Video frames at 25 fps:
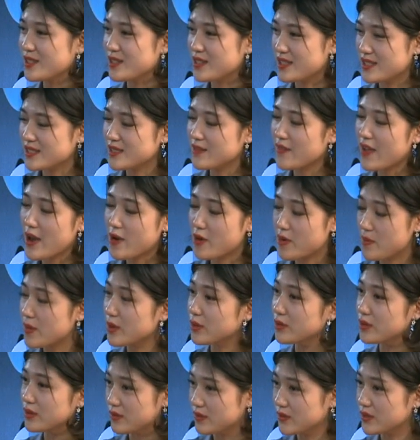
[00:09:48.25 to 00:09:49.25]
So it is very
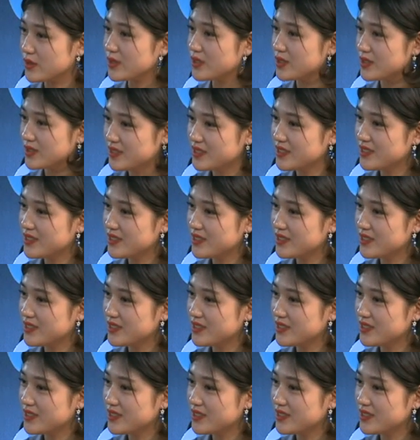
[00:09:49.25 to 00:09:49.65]
beautiful.